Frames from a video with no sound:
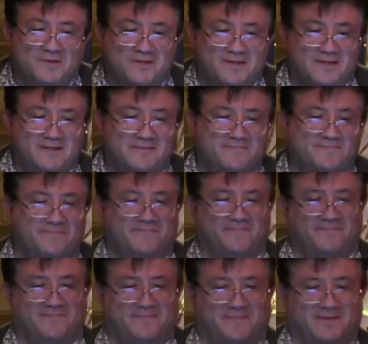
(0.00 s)
Oh,
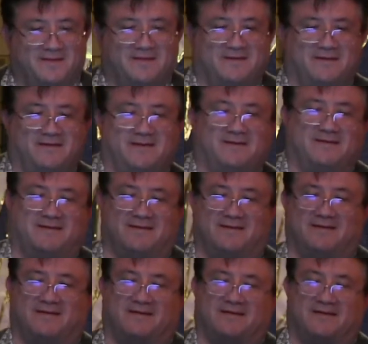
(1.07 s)

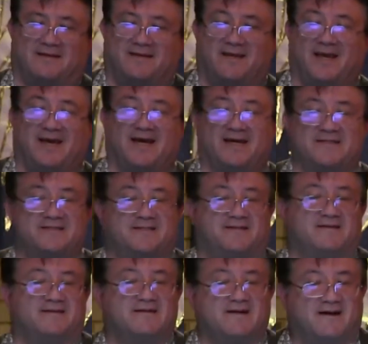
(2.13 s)
no. Yes,
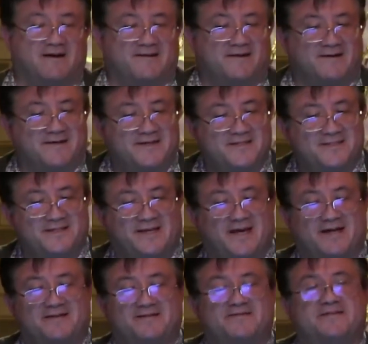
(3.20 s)
there are con artists and
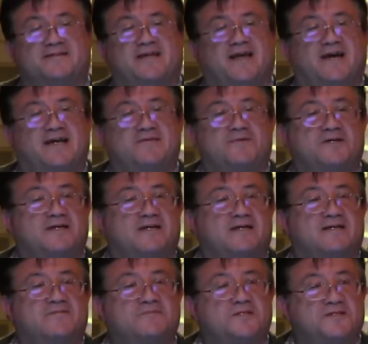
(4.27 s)
actors in the animal
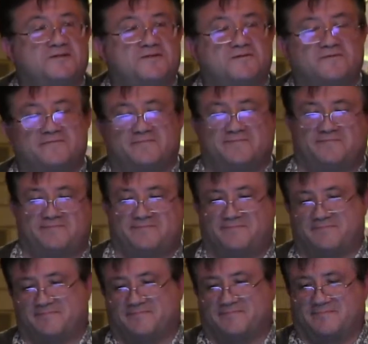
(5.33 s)
kingdom, too.
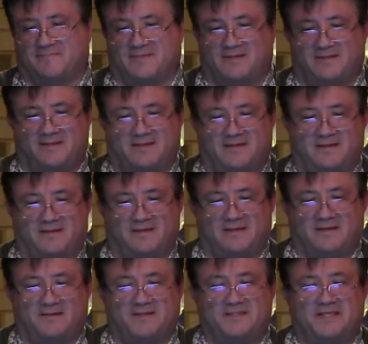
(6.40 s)

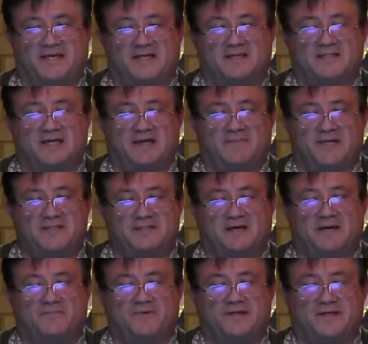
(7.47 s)
The second time I
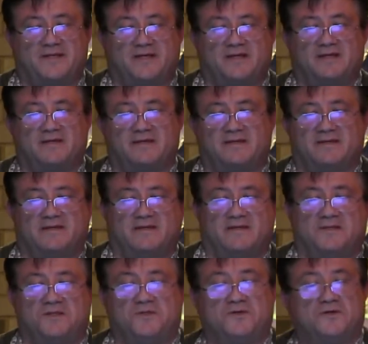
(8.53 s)
saw Brittany,
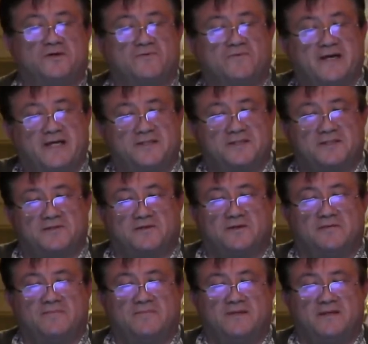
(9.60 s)
due to a
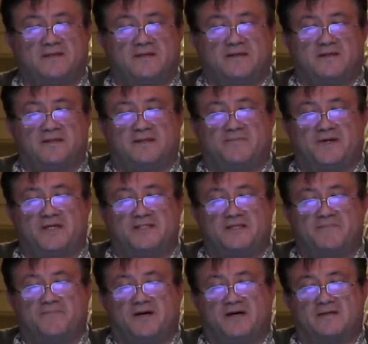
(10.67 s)
rainstorm, the bus
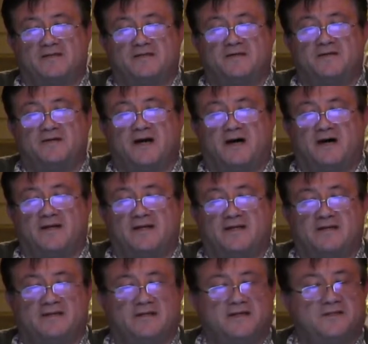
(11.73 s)
had parked under an
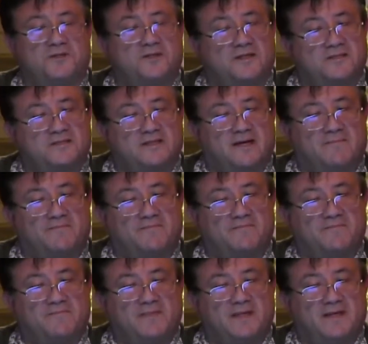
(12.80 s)
awning at the truck stop.
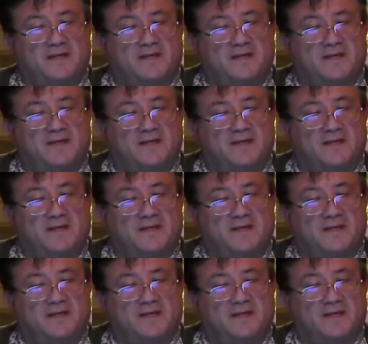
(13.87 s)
